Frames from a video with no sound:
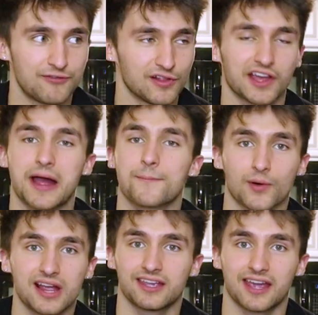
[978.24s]
feel like I'm
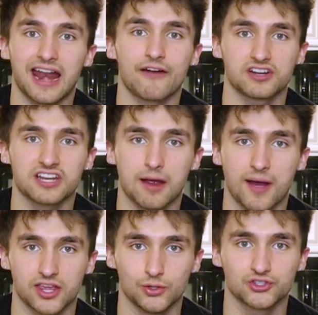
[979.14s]
breaking it every time
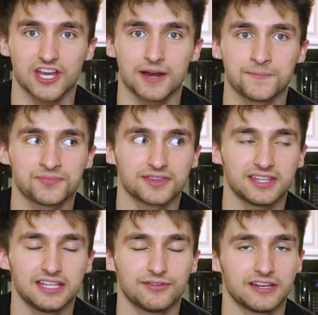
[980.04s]
I use it,
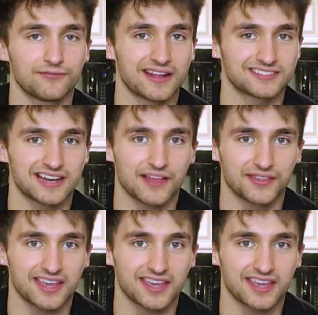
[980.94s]
even if that's not the